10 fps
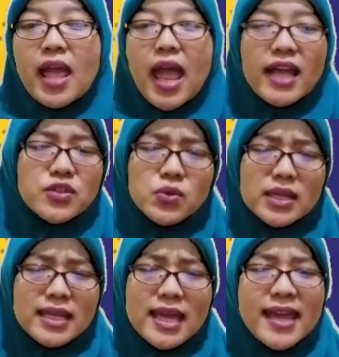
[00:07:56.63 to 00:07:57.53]

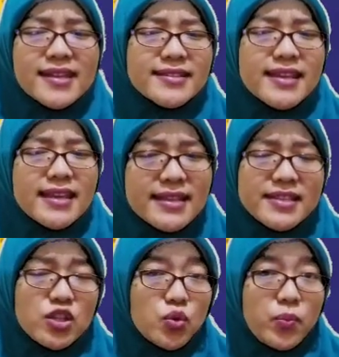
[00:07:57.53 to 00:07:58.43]
Actually, he is
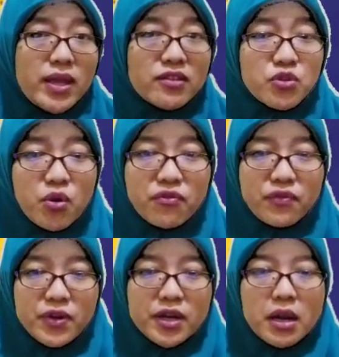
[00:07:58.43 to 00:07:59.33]
easy to be
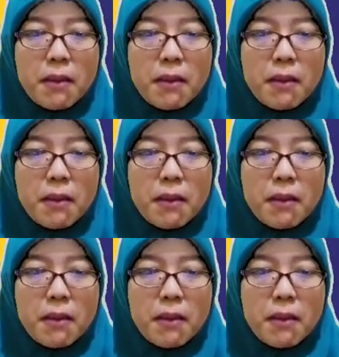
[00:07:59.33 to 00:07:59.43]
introvert,